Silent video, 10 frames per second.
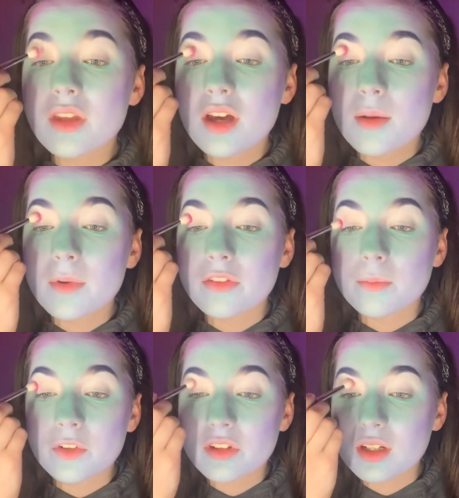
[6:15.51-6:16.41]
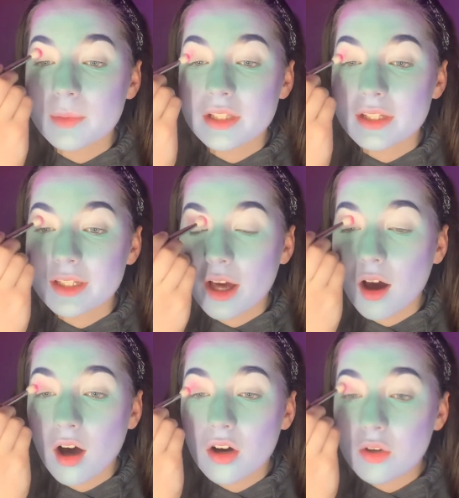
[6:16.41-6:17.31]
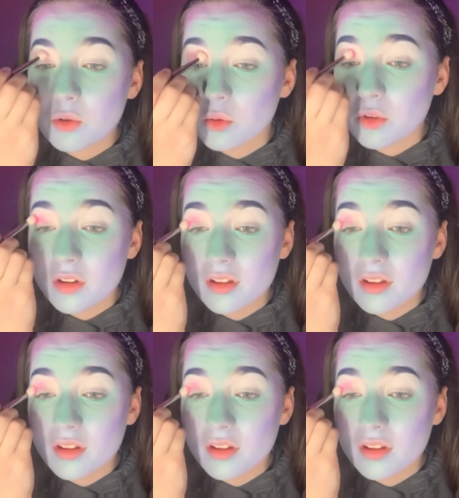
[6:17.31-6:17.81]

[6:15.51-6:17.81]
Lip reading: because I'm just gonna be like, oh,